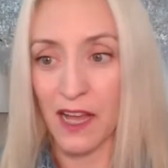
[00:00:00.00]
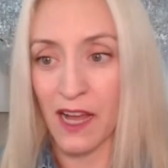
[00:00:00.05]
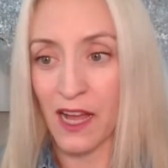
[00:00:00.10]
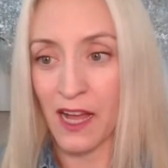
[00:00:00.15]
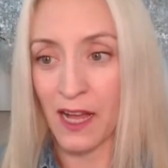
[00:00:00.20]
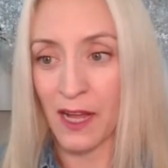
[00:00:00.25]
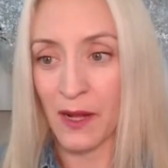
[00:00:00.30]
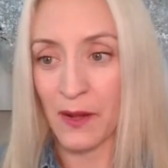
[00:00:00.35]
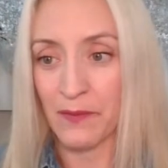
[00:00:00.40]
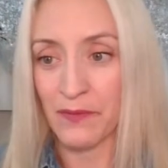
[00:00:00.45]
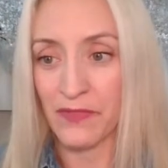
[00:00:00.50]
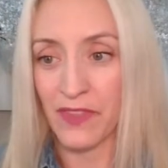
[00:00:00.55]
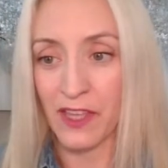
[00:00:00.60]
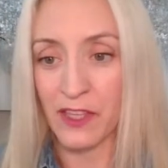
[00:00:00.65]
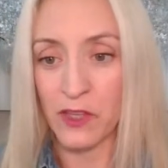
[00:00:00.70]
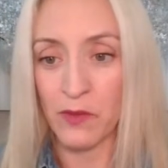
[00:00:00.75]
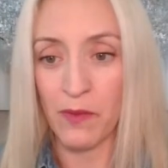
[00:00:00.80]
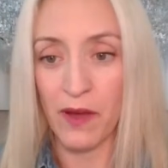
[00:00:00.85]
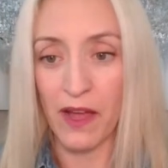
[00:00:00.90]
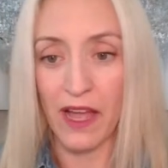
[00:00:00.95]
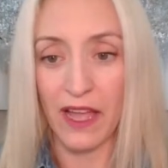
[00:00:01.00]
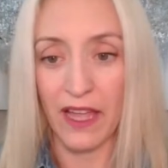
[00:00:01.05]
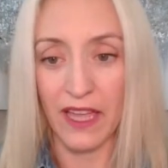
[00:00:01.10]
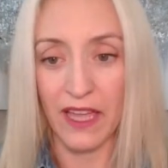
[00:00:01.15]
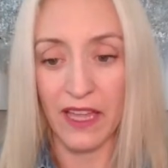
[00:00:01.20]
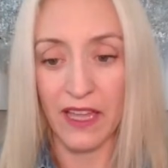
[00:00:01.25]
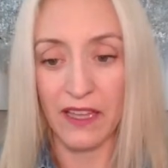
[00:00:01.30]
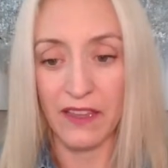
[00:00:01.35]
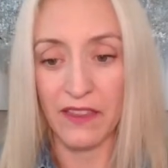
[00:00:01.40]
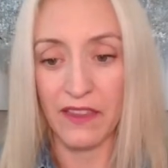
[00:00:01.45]
that you buy
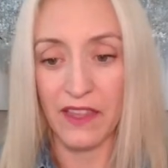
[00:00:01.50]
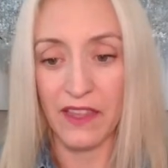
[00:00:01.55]
in